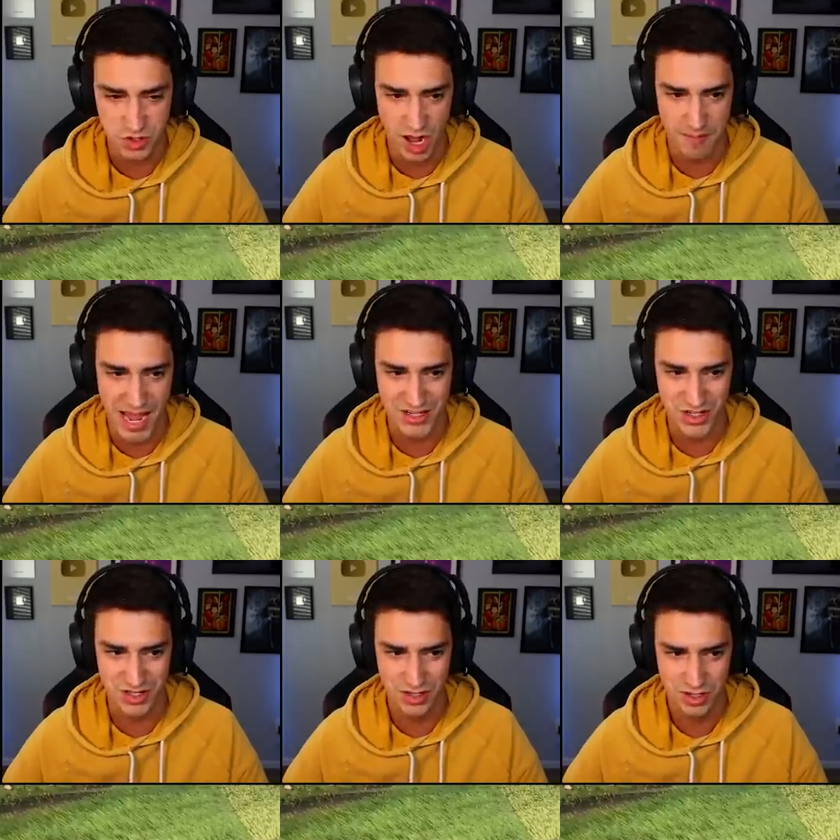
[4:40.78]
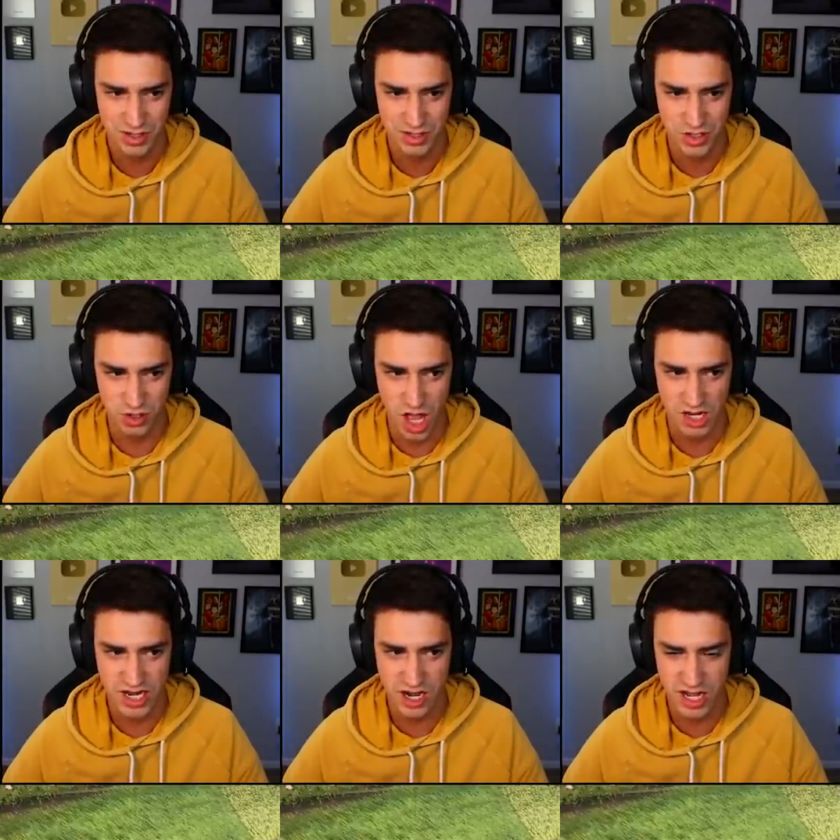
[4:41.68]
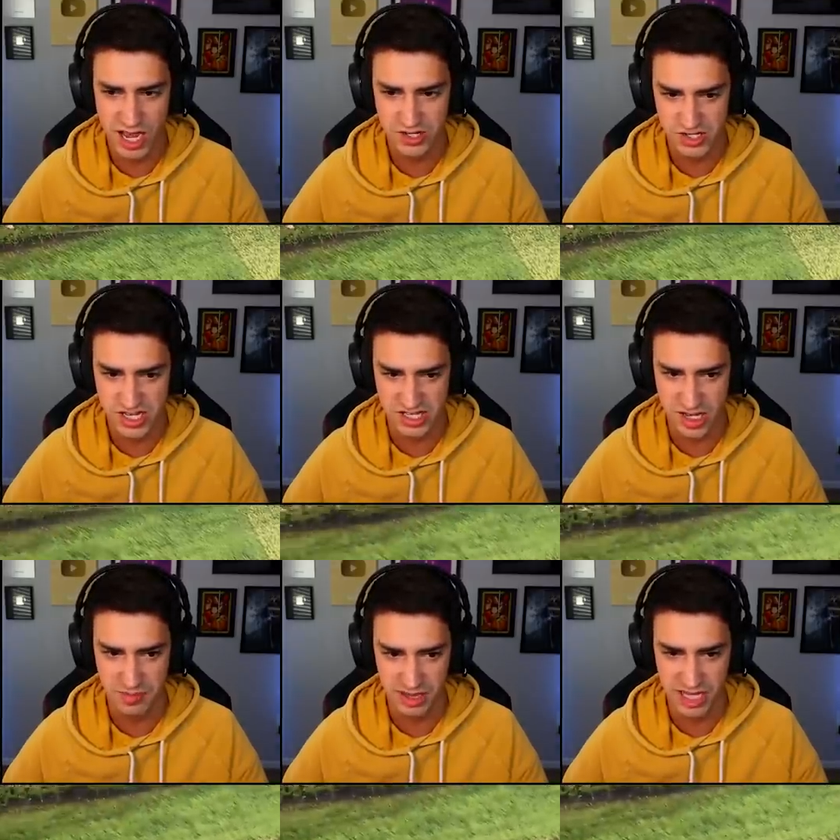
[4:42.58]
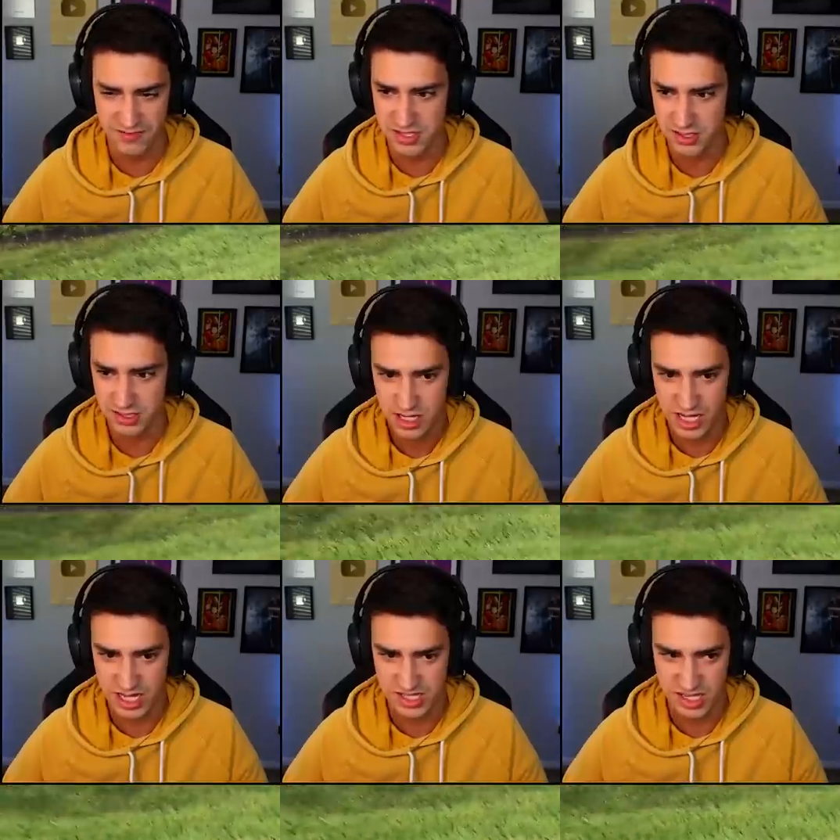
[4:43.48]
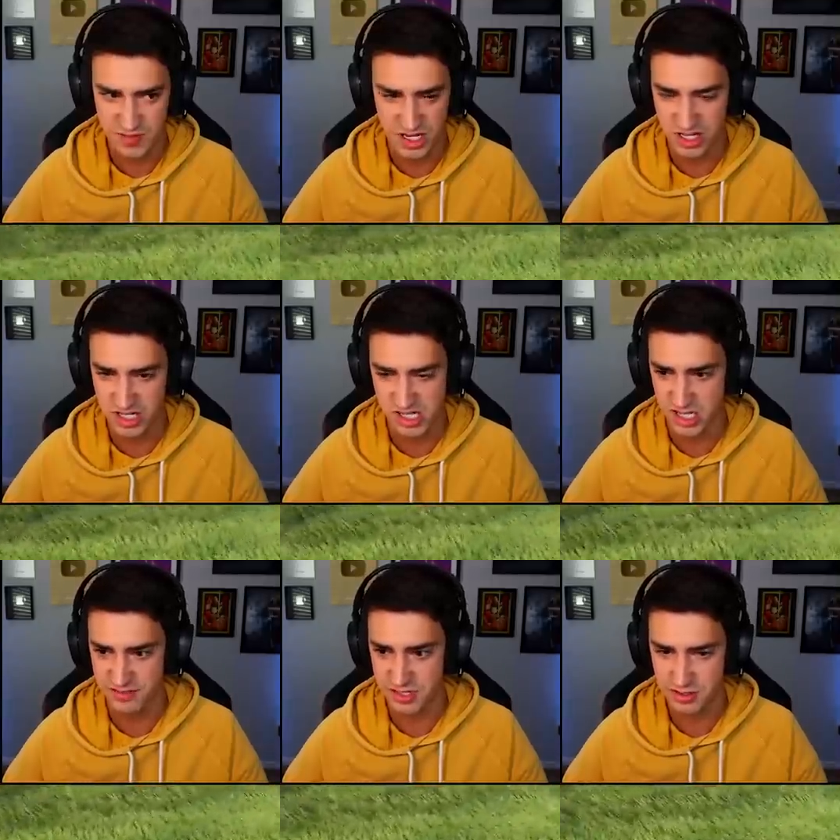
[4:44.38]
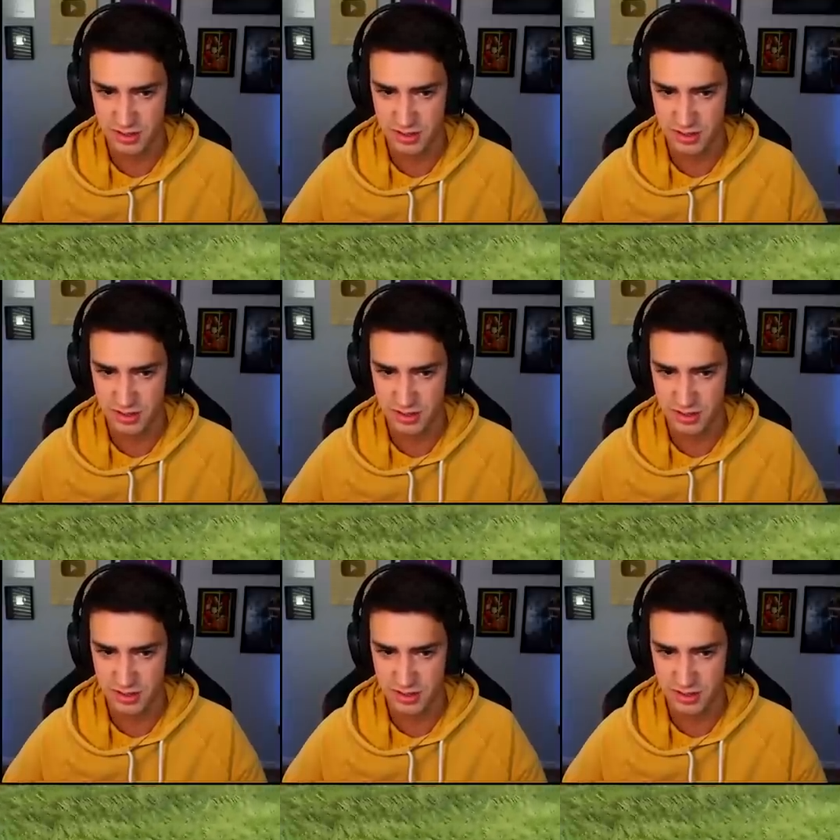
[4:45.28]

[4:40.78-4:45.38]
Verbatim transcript: Dude, imagine your lawn care guy just gets up and leaves. He cuts this much and just leaves.